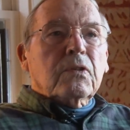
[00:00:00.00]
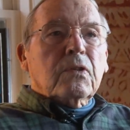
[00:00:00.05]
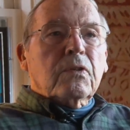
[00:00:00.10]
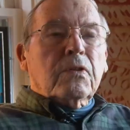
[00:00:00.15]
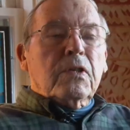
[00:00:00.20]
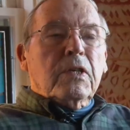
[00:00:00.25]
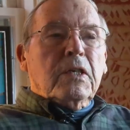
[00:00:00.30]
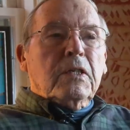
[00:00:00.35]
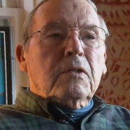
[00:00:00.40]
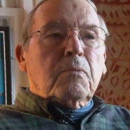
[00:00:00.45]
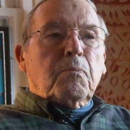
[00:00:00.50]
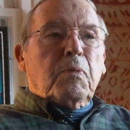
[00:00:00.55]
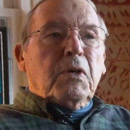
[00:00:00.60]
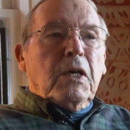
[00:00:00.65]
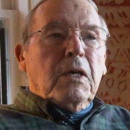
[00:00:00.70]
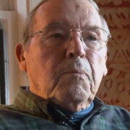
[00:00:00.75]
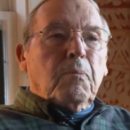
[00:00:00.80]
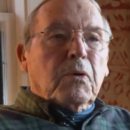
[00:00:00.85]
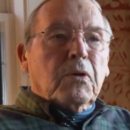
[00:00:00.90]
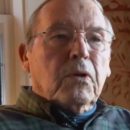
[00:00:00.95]
these
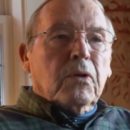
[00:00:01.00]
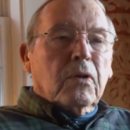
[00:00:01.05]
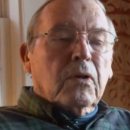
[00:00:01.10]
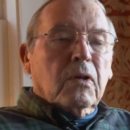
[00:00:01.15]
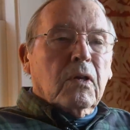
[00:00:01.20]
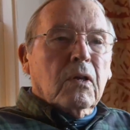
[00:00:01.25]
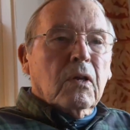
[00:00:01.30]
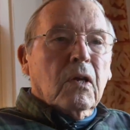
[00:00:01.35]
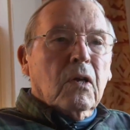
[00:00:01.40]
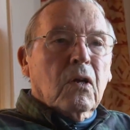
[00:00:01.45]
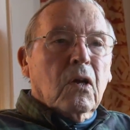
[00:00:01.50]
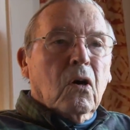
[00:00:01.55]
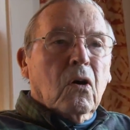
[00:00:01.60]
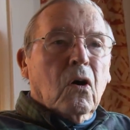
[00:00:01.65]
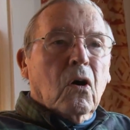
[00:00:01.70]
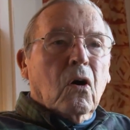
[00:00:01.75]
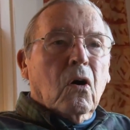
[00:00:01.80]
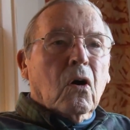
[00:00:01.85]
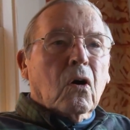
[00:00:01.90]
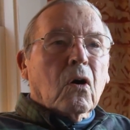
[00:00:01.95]
people
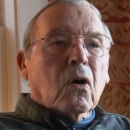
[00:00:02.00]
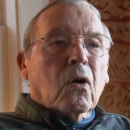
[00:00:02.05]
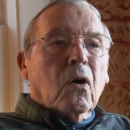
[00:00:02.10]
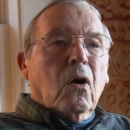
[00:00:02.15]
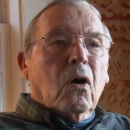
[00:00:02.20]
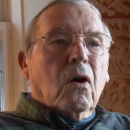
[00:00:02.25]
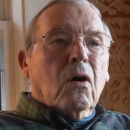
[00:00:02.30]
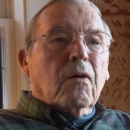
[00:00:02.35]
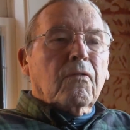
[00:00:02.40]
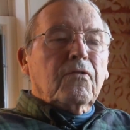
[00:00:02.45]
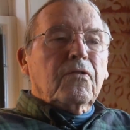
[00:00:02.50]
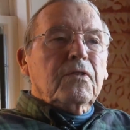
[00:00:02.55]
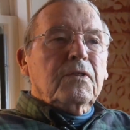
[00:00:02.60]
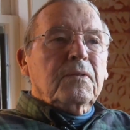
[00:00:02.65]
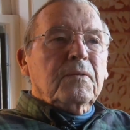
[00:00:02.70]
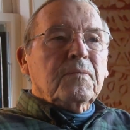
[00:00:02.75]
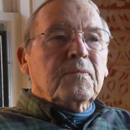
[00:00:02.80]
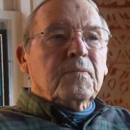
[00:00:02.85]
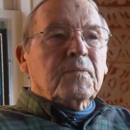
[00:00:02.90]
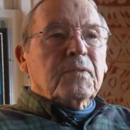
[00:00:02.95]
are
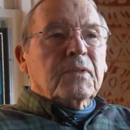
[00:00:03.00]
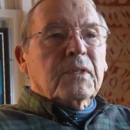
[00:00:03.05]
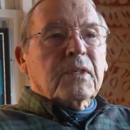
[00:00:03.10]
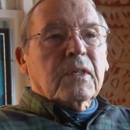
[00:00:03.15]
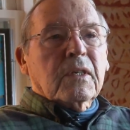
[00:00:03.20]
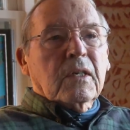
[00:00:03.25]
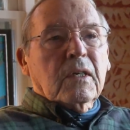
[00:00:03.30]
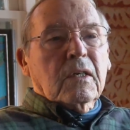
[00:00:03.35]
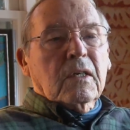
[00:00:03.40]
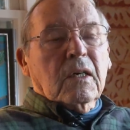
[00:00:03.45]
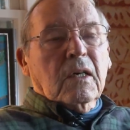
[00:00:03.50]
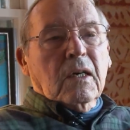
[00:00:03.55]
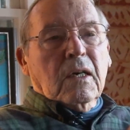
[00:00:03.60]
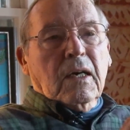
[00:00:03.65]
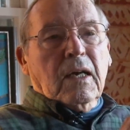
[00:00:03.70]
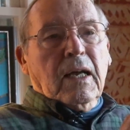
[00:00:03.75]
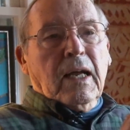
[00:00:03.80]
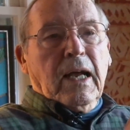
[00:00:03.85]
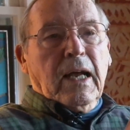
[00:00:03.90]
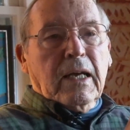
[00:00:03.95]
often,
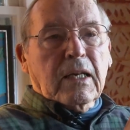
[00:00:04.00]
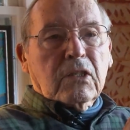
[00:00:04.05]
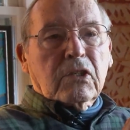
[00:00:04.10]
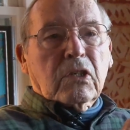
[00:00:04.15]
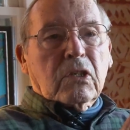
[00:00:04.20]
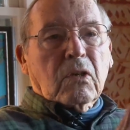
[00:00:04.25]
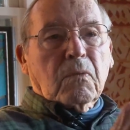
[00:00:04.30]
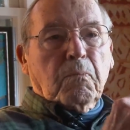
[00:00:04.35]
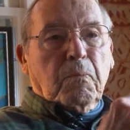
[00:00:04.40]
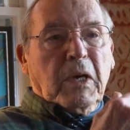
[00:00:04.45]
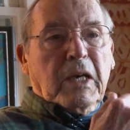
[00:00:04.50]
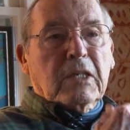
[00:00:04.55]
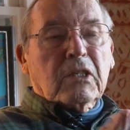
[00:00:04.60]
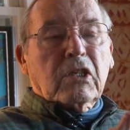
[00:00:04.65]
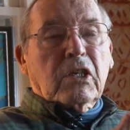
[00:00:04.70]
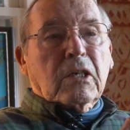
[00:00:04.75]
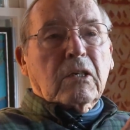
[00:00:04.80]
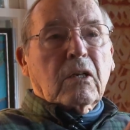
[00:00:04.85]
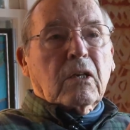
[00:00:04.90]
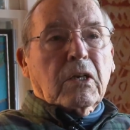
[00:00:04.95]
as
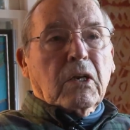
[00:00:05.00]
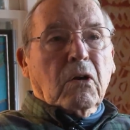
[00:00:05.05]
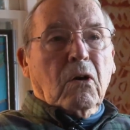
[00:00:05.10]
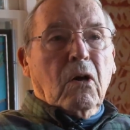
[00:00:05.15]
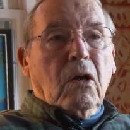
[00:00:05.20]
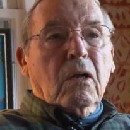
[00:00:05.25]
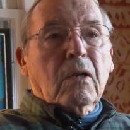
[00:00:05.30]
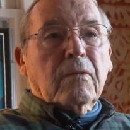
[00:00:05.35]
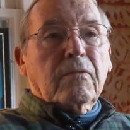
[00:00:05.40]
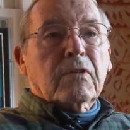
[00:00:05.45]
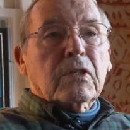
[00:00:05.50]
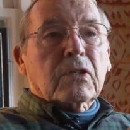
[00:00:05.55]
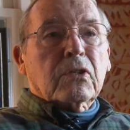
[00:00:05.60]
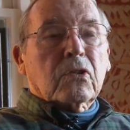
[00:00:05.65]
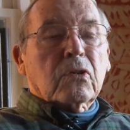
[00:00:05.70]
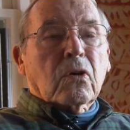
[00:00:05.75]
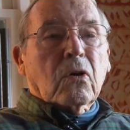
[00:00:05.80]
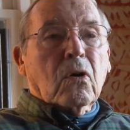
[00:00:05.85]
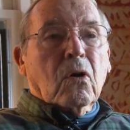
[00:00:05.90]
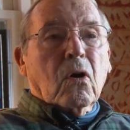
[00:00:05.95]
basically all of
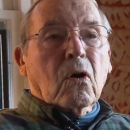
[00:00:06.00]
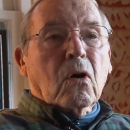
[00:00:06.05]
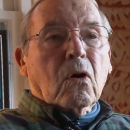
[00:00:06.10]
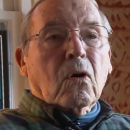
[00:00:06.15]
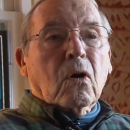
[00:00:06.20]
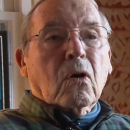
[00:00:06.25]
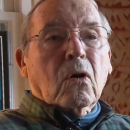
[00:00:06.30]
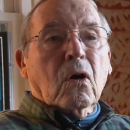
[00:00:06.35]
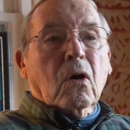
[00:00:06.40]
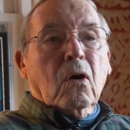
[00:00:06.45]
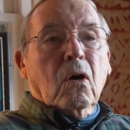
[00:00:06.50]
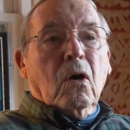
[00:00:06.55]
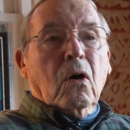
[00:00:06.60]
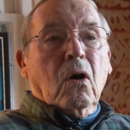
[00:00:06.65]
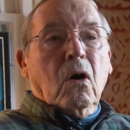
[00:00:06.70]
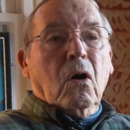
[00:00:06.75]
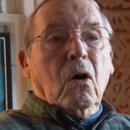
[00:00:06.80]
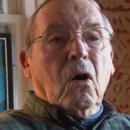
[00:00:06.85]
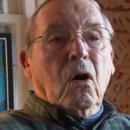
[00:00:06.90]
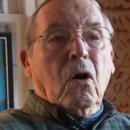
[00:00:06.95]
us, are
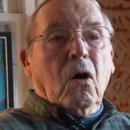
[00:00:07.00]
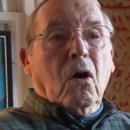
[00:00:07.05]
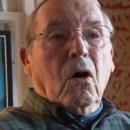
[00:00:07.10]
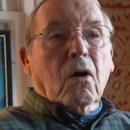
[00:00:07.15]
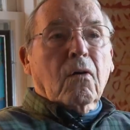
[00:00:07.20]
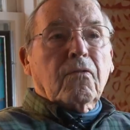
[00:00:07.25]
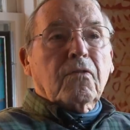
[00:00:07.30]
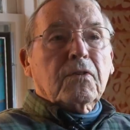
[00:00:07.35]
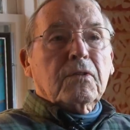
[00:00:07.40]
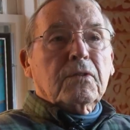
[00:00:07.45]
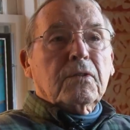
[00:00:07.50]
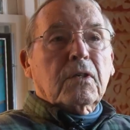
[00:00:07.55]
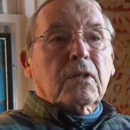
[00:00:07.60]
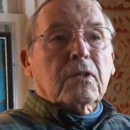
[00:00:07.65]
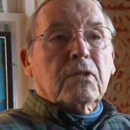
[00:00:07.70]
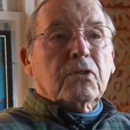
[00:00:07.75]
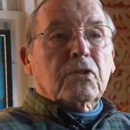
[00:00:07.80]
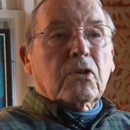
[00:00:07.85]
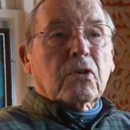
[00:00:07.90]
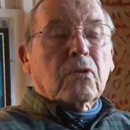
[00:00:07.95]
often
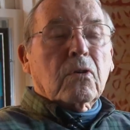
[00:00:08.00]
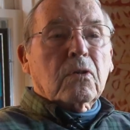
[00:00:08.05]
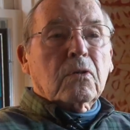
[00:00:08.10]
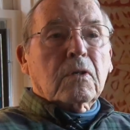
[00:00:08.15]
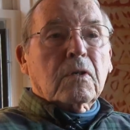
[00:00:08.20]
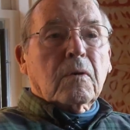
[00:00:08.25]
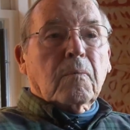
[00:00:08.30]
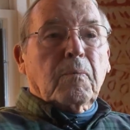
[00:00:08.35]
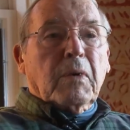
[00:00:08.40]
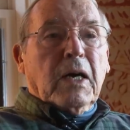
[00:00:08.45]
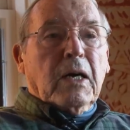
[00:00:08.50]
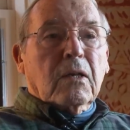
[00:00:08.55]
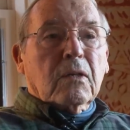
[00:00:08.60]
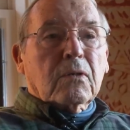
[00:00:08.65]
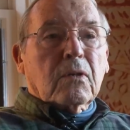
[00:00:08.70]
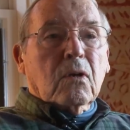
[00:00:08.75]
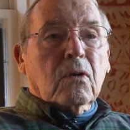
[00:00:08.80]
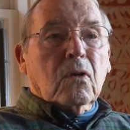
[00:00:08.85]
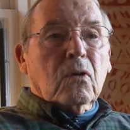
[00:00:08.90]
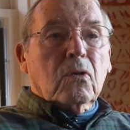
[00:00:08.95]
concerned
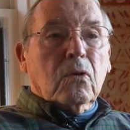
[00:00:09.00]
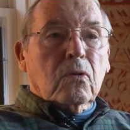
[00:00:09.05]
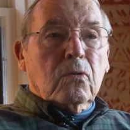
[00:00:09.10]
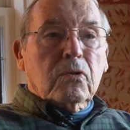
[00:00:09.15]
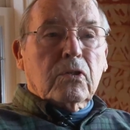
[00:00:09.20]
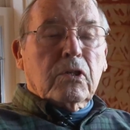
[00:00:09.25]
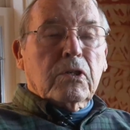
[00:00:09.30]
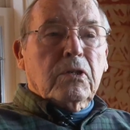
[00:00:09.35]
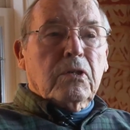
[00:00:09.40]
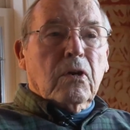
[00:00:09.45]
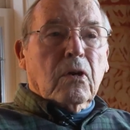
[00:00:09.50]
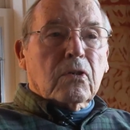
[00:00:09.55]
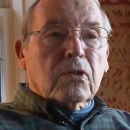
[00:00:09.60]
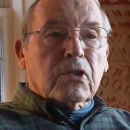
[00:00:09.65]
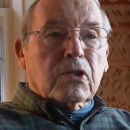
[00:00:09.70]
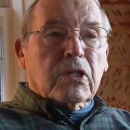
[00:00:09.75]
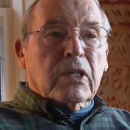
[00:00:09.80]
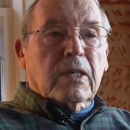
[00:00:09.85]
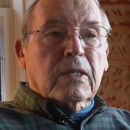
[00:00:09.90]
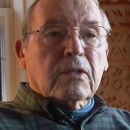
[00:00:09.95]
about losing our
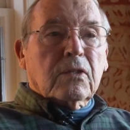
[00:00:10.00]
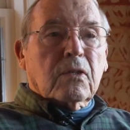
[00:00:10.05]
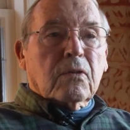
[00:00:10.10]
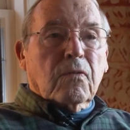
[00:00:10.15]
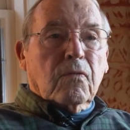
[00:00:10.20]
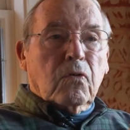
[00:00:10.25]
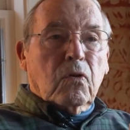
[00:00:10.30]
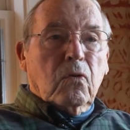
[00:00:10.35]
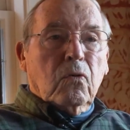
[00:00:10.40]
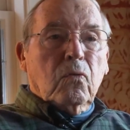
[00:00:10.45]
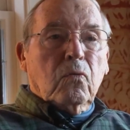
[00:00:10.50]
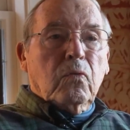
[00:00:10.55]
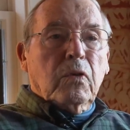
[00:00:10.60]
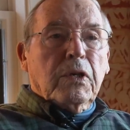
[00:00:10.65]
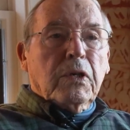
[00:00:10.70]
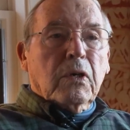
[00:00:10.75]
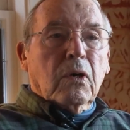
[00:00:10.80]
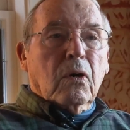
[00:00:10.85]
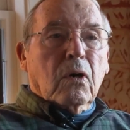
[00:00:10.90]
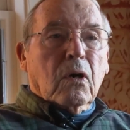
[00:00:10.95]
sense of who
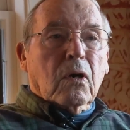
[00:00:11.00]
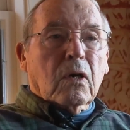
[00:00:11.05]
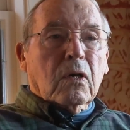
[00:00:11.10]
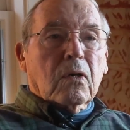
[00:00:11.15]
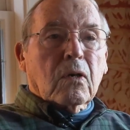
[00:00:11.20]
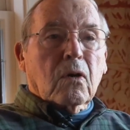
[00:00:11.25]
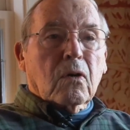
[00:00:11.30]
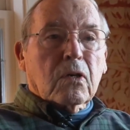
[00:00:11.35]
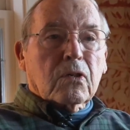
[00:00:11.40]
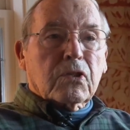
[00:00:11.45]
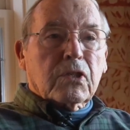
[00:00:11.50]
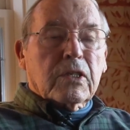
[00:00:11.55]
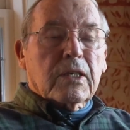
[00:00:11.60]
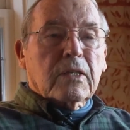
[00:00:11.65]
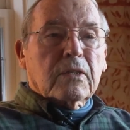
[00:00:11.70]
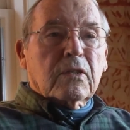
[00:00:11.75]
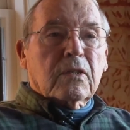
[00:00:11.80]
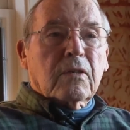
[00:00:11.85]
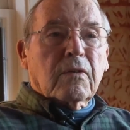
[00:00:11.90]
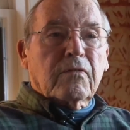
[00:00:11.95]
we are, our
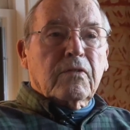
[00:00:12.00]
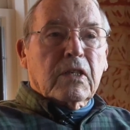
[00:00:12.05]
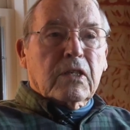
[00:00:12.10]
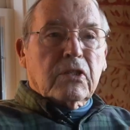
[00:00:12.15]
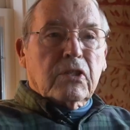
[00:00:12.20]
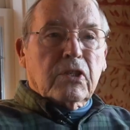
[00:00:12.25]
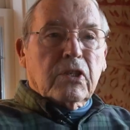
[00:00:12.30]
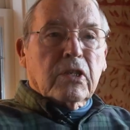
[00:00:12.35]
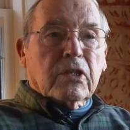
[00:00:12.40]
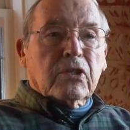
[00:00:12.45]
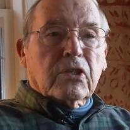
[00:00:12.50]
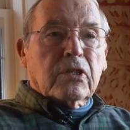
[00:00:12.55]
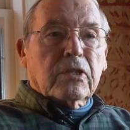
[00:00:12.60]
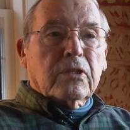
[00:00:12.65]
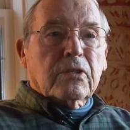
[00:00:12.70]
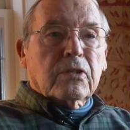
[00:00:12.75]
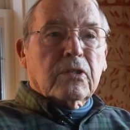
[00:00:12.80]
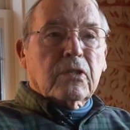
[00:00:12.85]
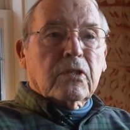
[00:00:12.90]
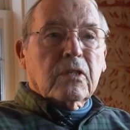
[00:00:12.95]
sense of
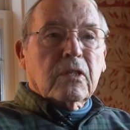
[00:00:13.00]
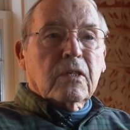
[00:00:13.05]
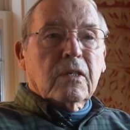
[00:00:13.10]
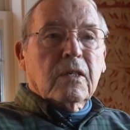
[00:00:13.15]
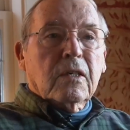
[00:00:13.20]
existence,